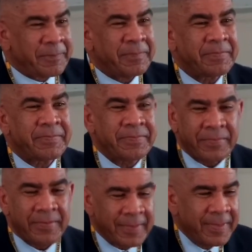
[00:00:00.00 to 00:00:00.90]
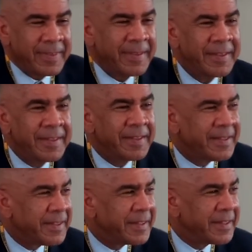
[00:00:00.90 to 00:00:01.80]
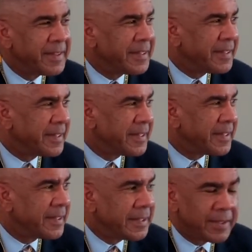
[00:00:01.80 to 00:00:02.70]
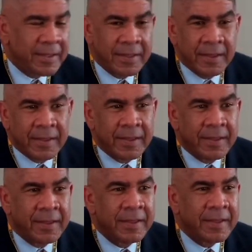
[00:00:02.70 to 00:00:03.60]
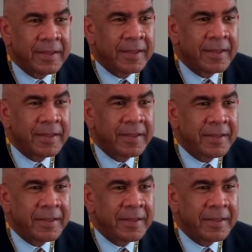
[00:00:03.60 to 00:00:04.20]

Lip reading: The person shown says nothing.